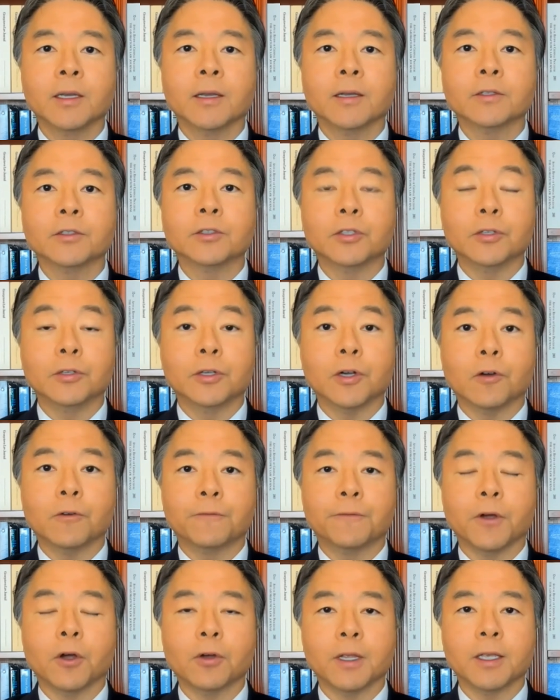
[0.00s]
to go
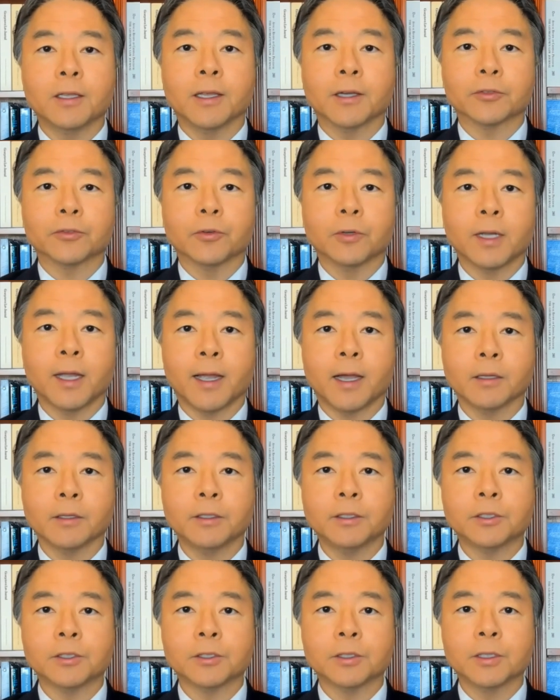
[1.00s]
vote in Electoral
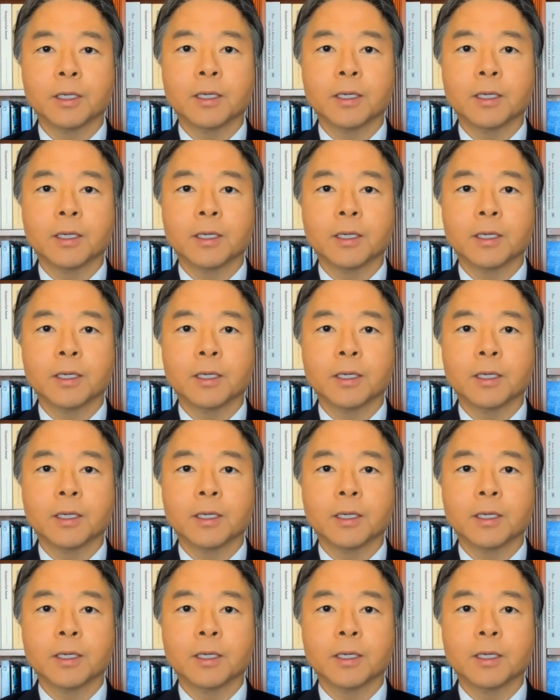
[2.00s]
College,